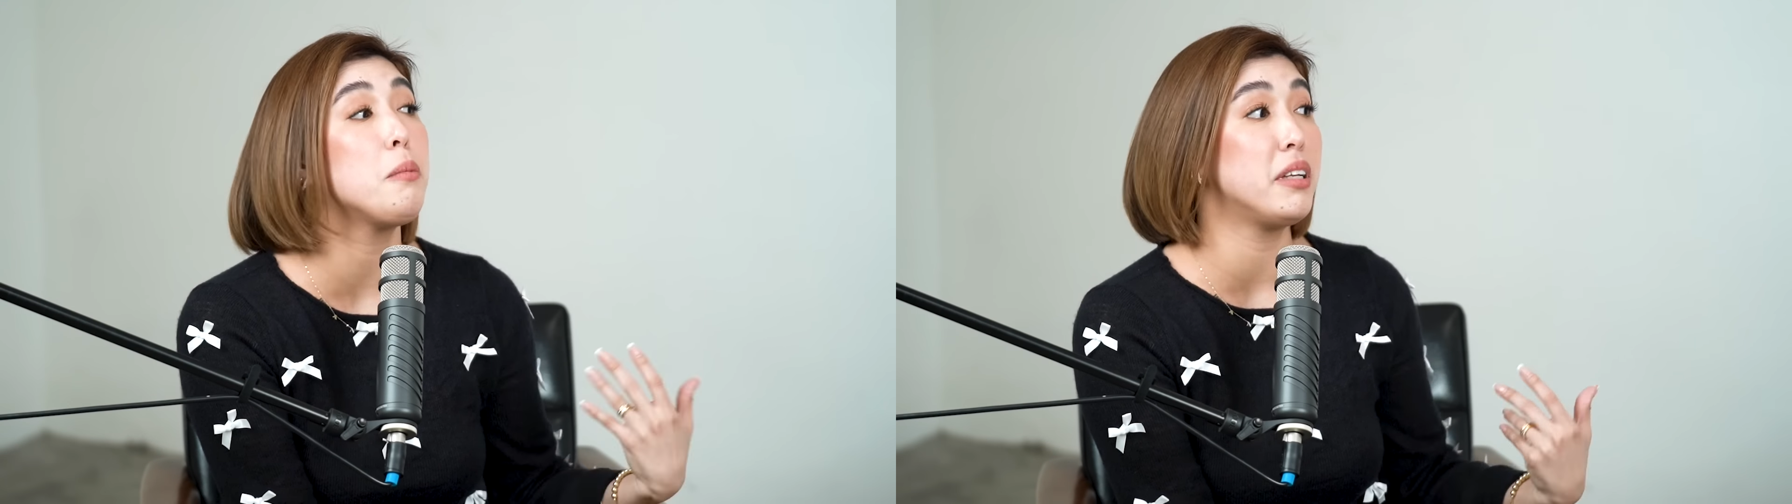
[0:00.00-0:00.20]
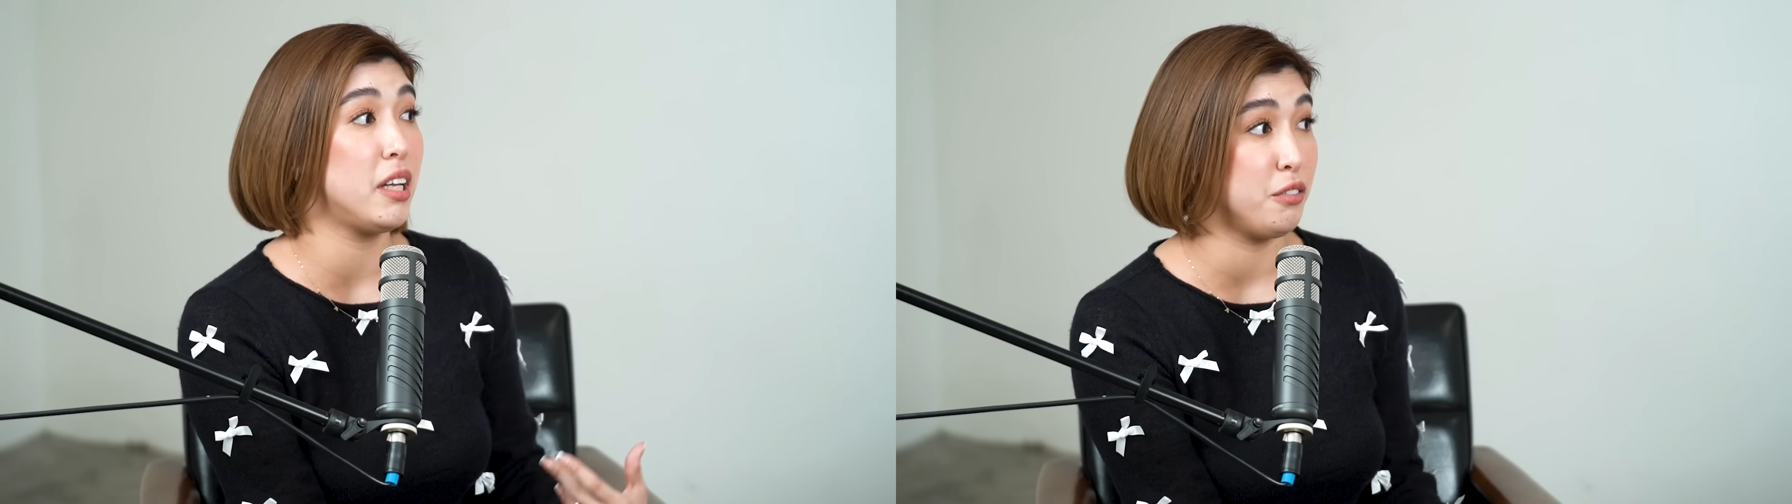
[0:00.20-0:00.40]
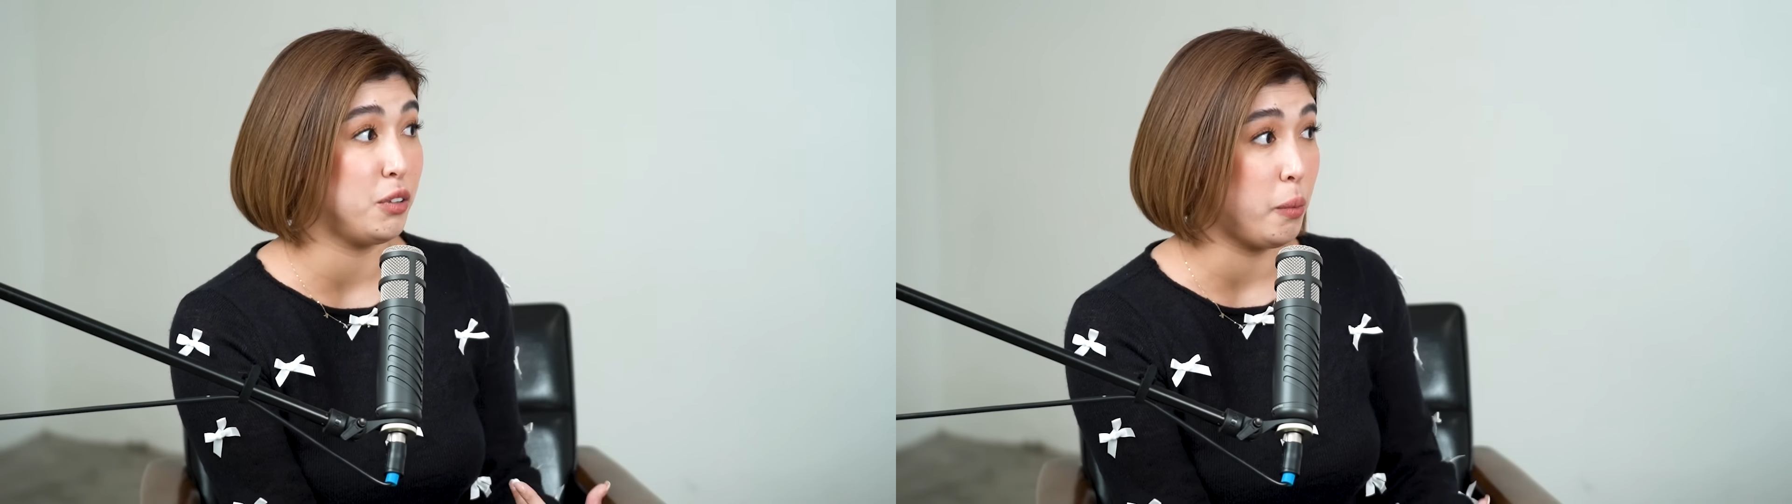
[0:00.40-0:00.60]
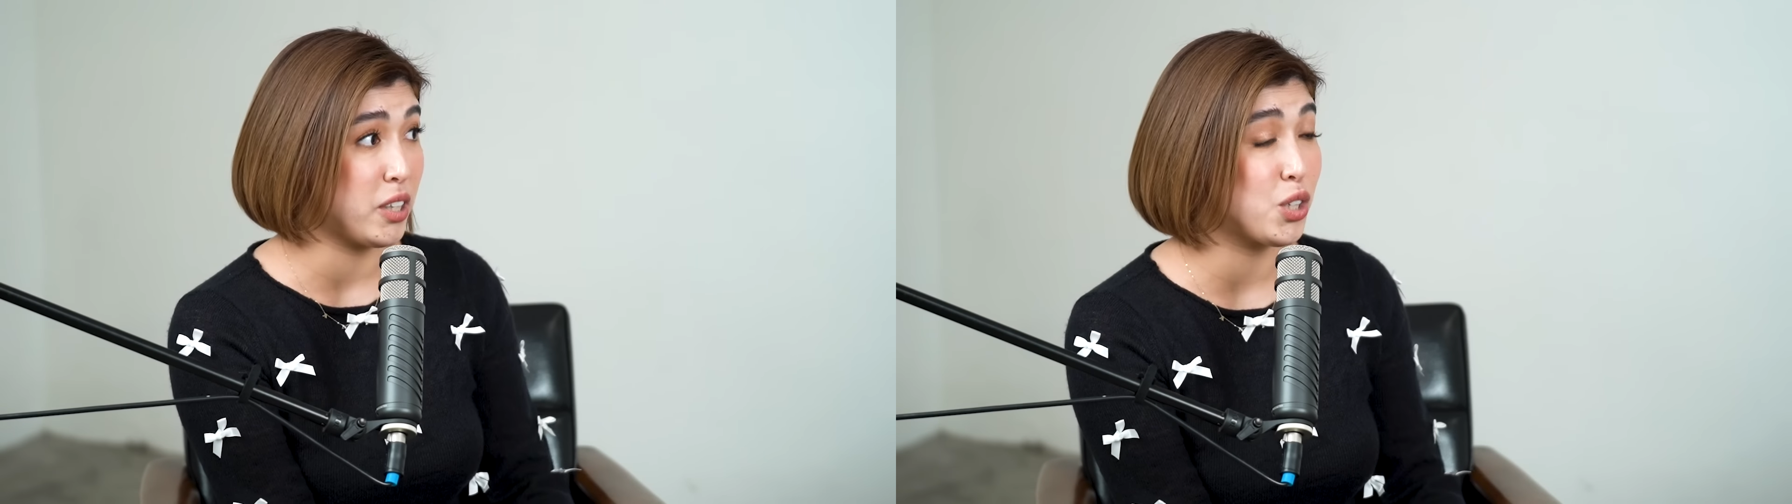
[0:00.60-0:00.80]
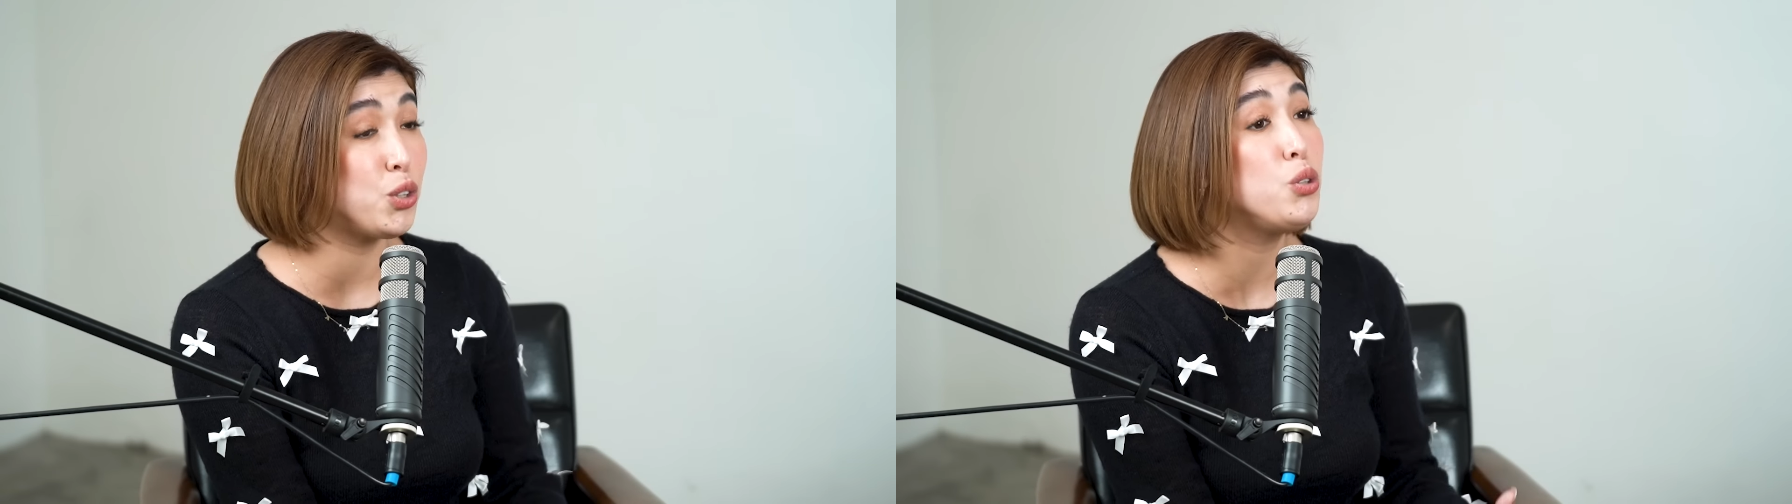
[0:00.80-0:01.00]
I'm an
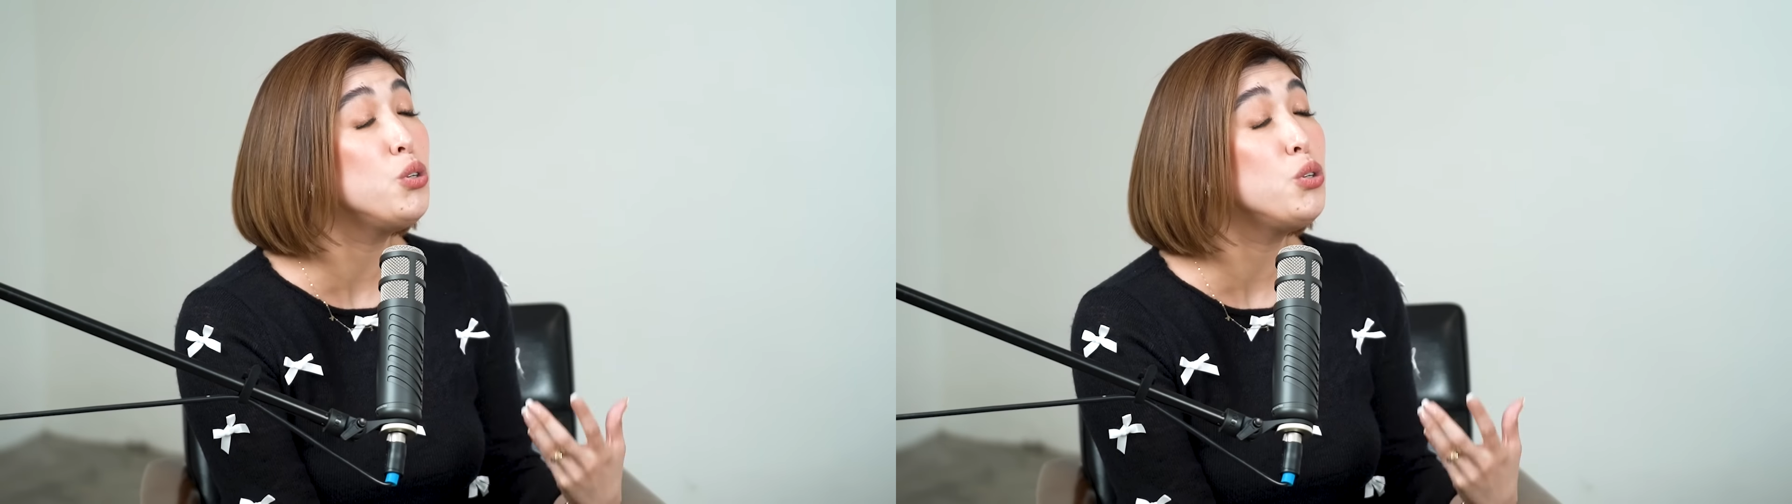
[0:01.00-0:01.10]
influencer.